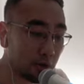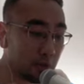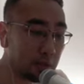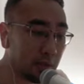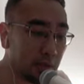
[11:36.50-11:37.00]

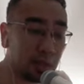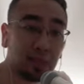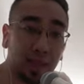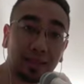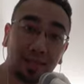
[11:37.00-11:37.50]
using
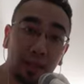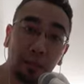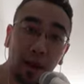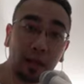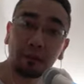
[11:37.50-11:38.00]
this as a
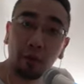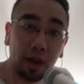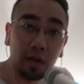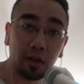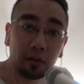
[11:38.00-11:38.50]
mic for
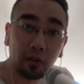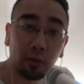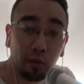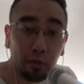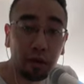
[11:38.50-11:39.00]
any of your
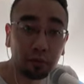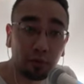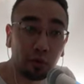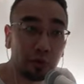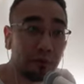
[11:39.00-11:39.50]
mobile
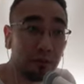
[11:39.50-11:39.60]
phone